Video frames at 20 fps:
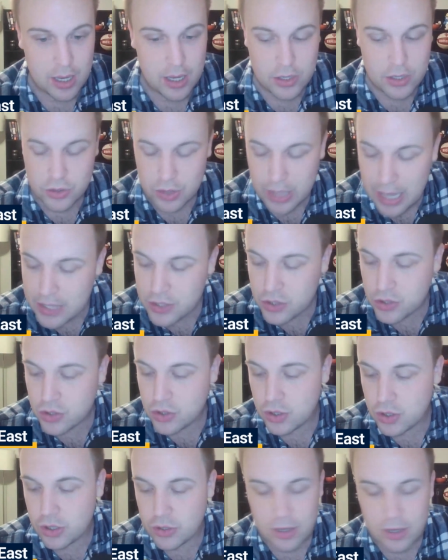So that's
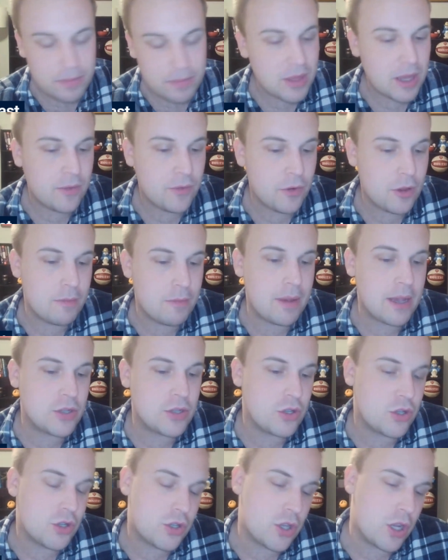something for the
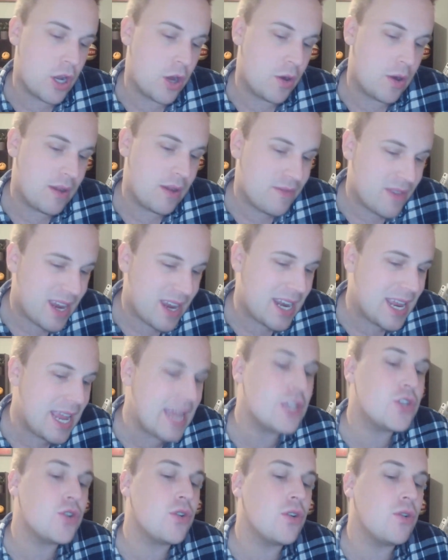Pacers to note. If they
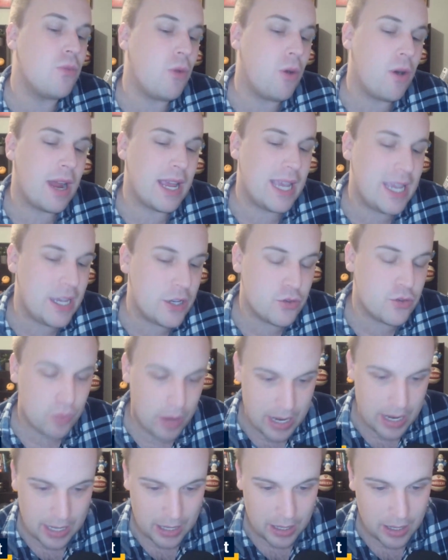need Jordan Nwora, he's
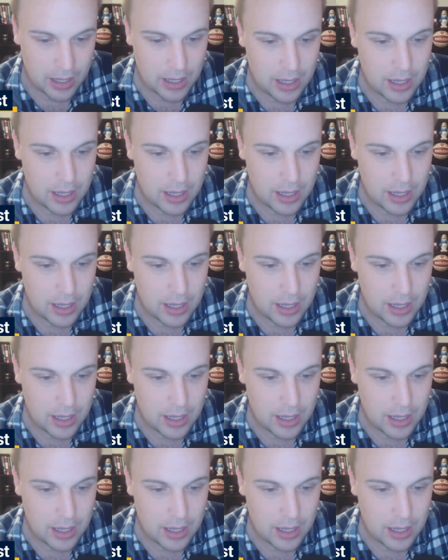ready.